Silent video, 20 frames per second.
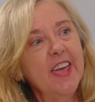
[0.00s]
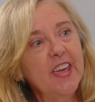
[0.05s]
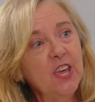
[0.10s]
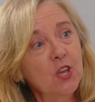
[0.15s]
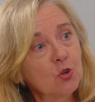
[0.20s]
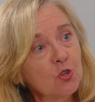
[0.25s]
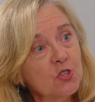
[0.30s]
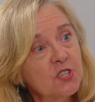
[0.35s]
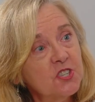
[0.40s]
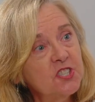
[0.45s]

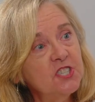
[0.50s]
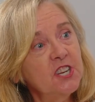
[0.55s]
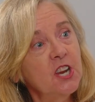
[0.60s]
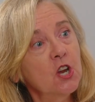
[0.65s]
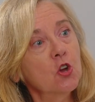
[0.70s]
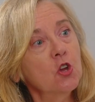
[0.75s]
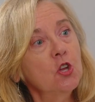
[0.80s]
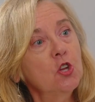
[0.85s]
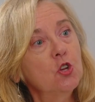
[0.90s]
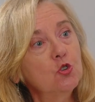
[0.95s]
it'll
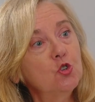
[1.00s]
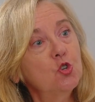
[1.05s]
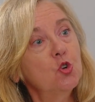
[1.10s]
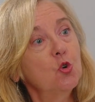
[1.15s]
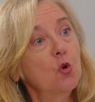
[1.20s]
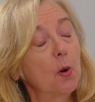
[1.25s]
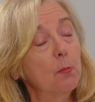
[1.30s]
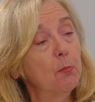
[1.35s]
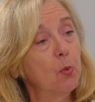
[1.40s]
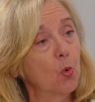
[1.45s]
steer you
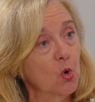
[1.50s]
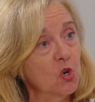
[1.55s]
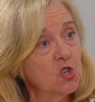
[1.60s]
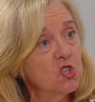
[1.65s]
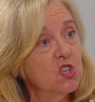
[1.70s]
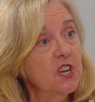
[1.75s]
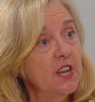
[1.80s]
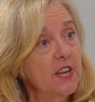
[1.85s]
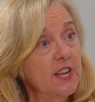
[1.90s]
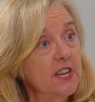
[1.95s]
to
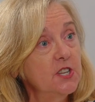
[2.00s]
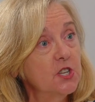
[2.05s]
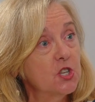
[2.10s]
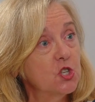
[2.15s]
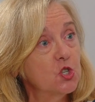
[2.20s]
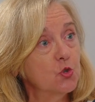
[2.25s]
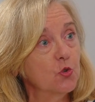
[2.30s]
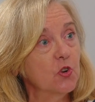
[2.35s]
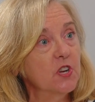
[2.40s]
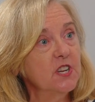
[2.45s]
abortion
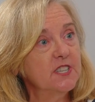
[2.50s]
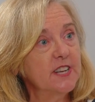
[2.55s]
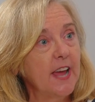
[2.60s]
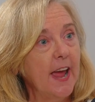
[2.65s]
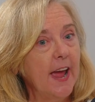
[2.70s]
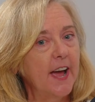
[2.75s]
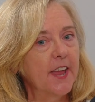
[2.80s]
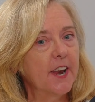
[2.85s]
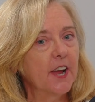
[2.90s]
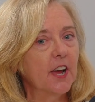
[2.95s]
industry
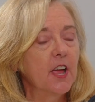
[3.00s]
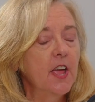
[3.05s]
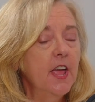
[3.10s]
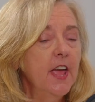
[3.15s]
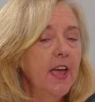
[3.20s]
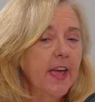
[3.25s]
data.